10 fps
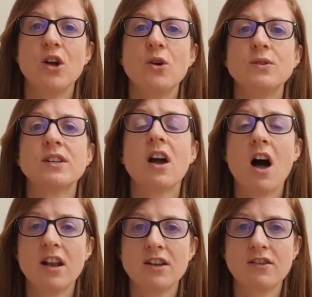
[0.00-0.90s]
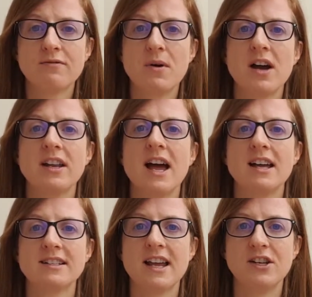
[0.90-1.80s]
who's a colleague of mine
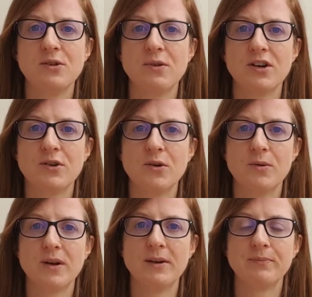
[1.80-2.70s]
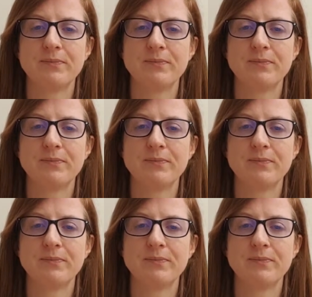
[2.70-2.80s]
at NUI Galway.